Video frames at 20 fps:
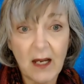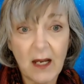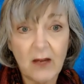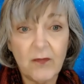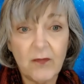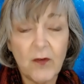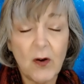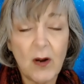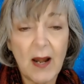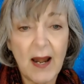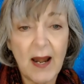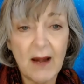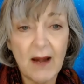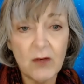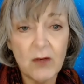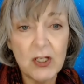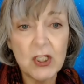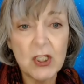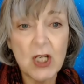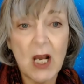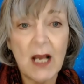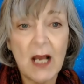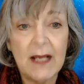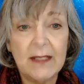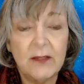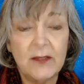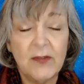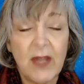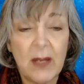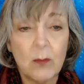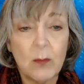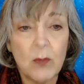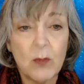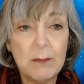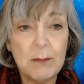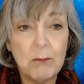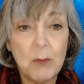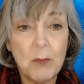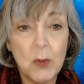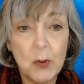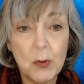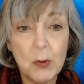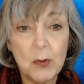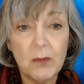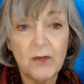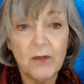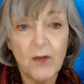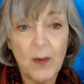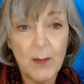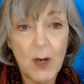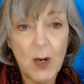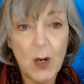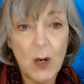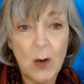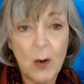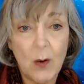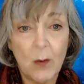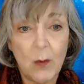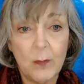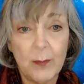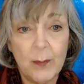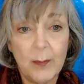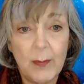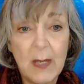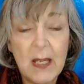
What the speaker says: for every child they remove from a home.